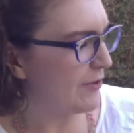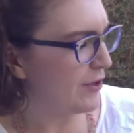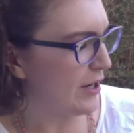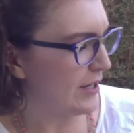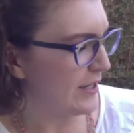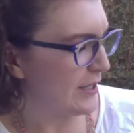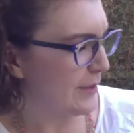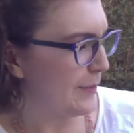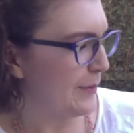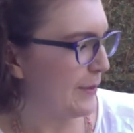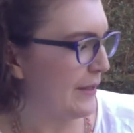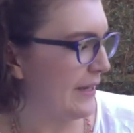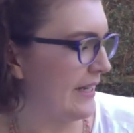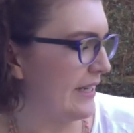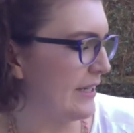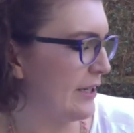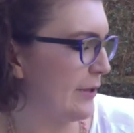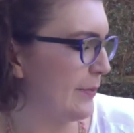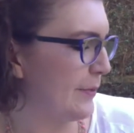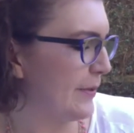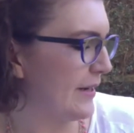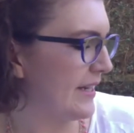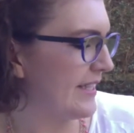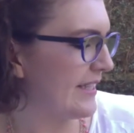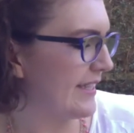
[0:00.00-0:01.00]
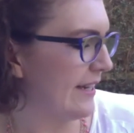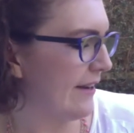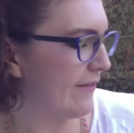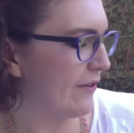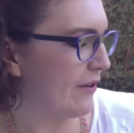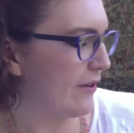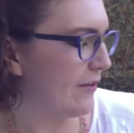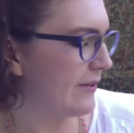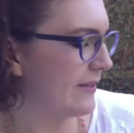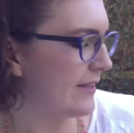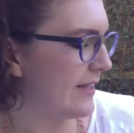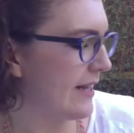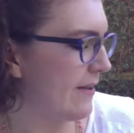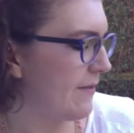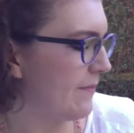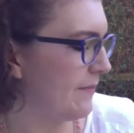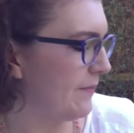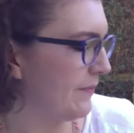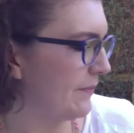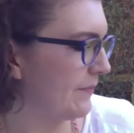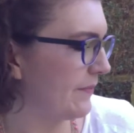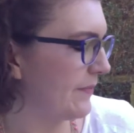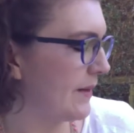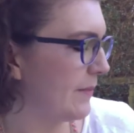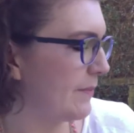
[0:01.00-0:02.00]
tried to put it into press. I've got
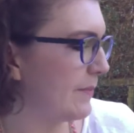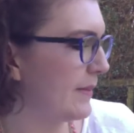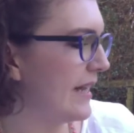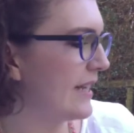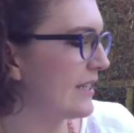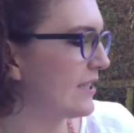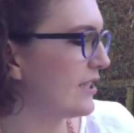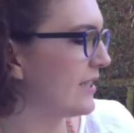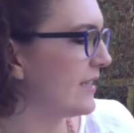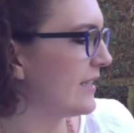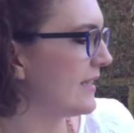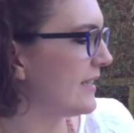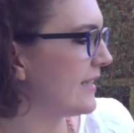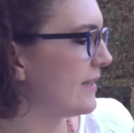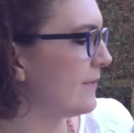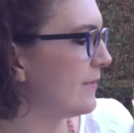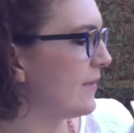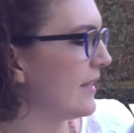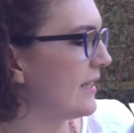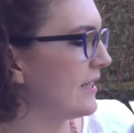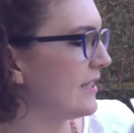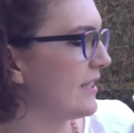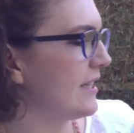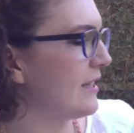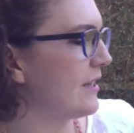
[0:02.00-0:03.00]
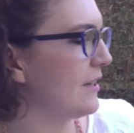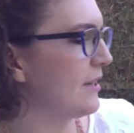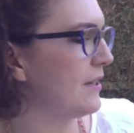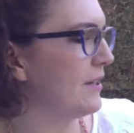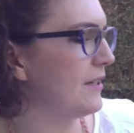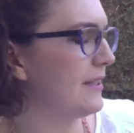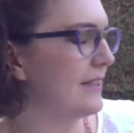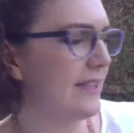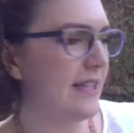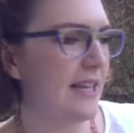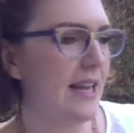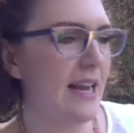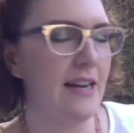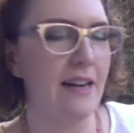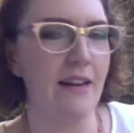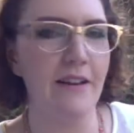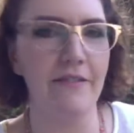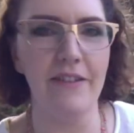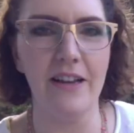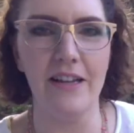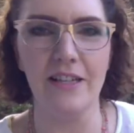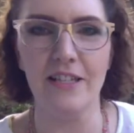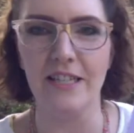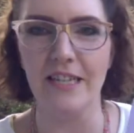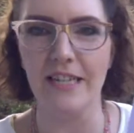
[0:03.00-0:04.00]
some blushes, some eyeshadows, and
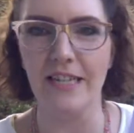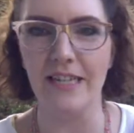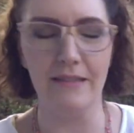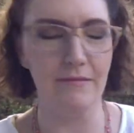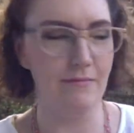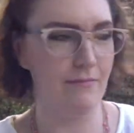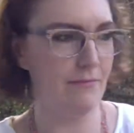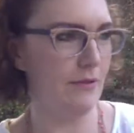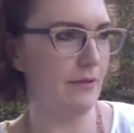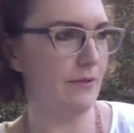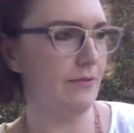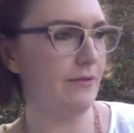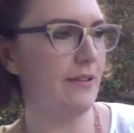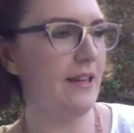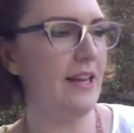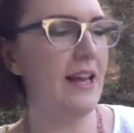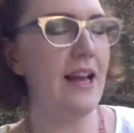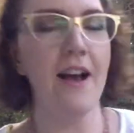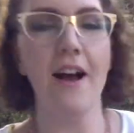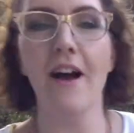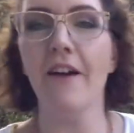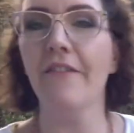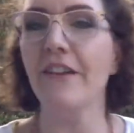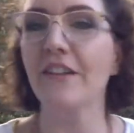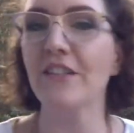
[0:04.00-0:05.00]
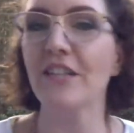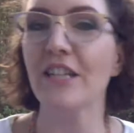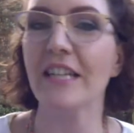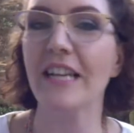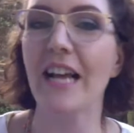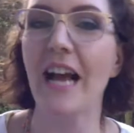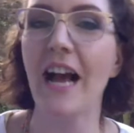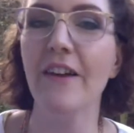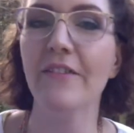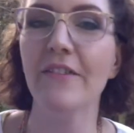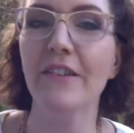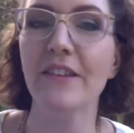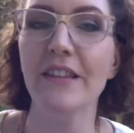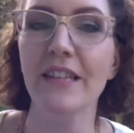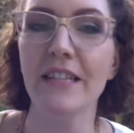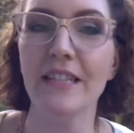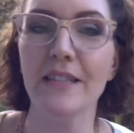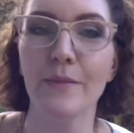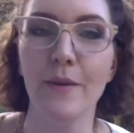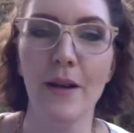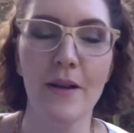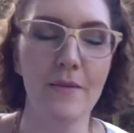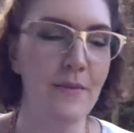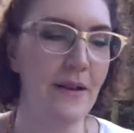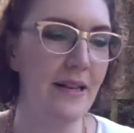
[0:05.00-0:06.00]
I've actually covered
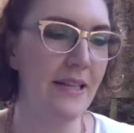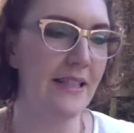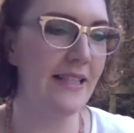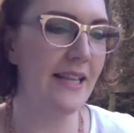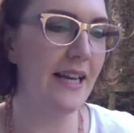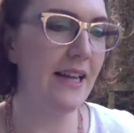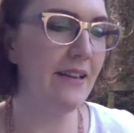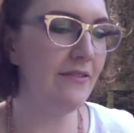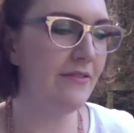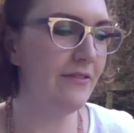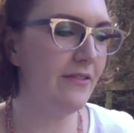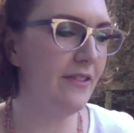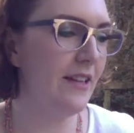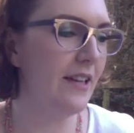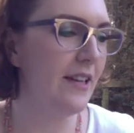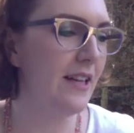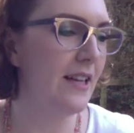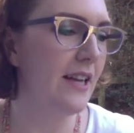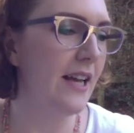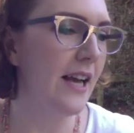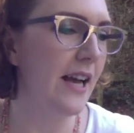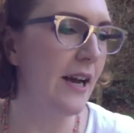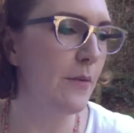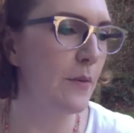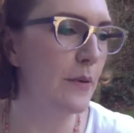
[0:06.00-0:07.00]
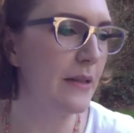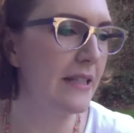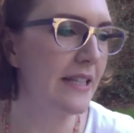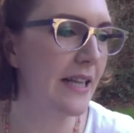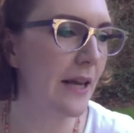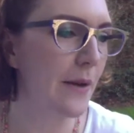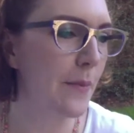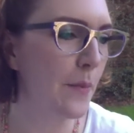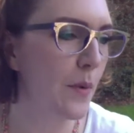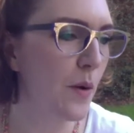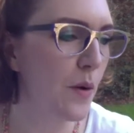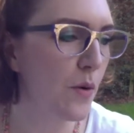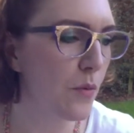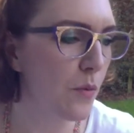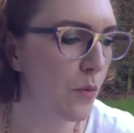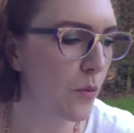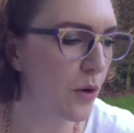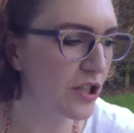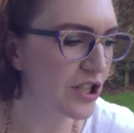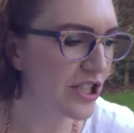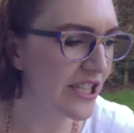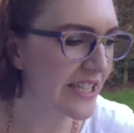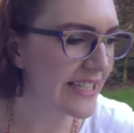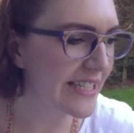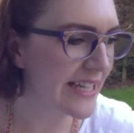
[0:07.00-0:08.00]
this one myself with some
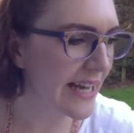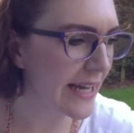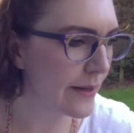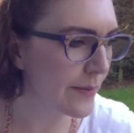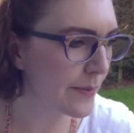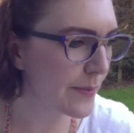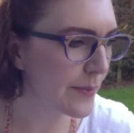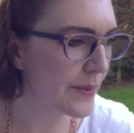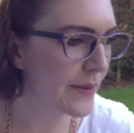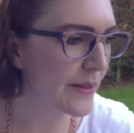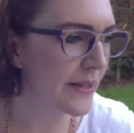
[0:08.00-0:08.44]
washi tape.